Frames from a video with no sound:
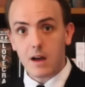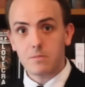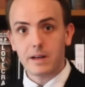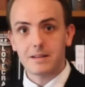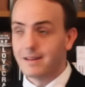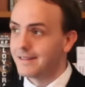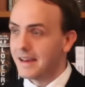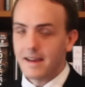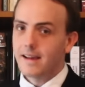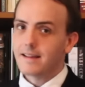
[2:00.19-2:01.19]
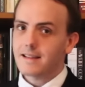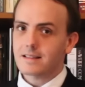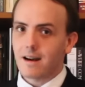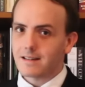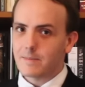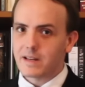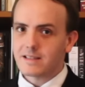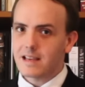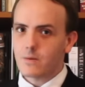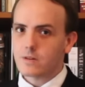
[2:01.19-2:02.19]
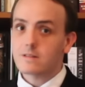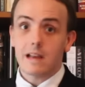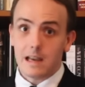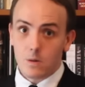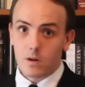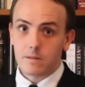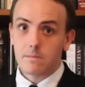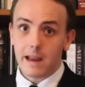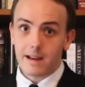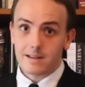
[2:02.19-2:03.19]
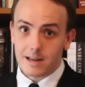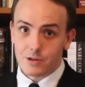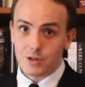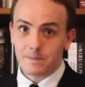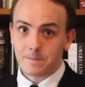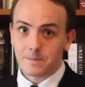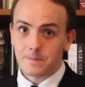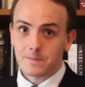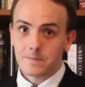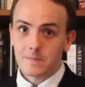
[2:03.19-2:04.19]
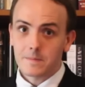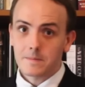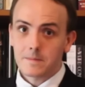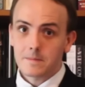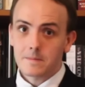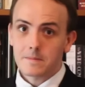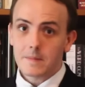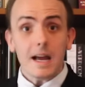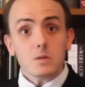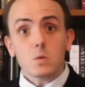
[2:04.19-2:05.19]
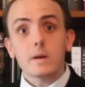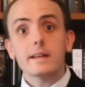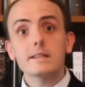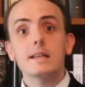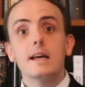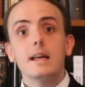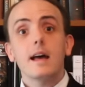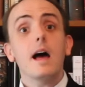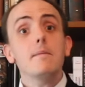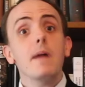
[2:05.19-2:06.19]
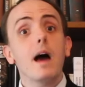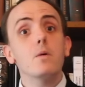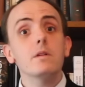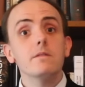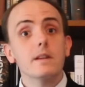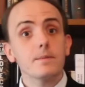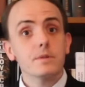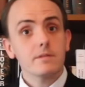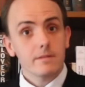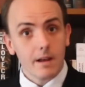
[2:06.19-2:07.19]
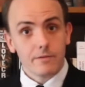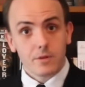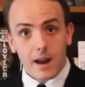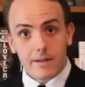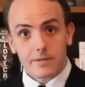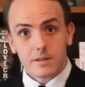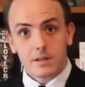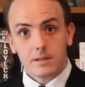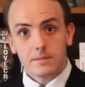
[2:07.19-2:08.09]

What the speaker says: now, but that's hardly been a secret to anyone paying attention. As always, I'm Howard Phillips Lovecraft.